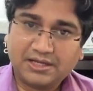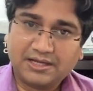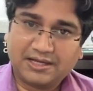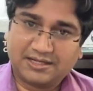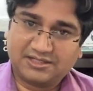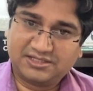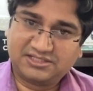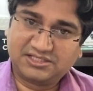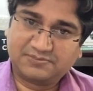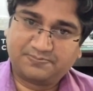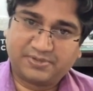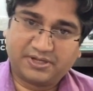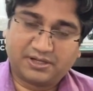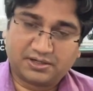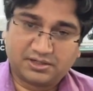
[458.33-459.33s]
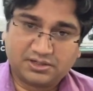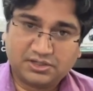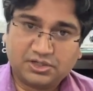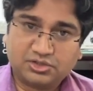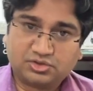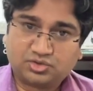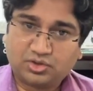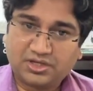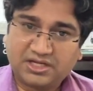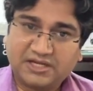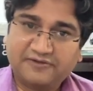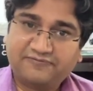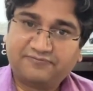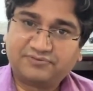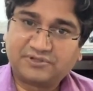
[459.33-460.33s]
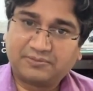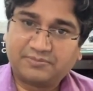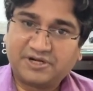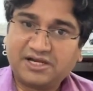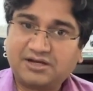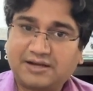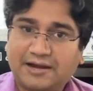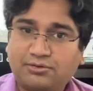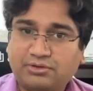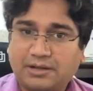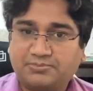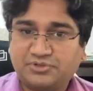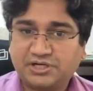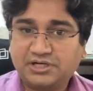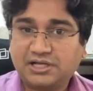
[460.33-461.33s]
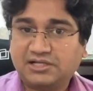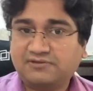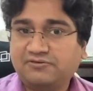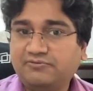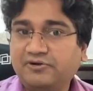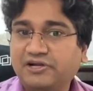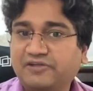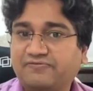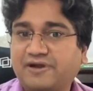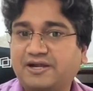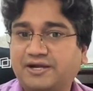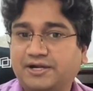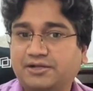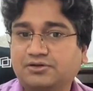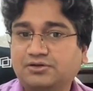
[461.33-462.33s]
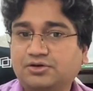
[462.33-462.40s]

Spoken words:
and this is pair. So if somebody try to capture it, the other one will defend it.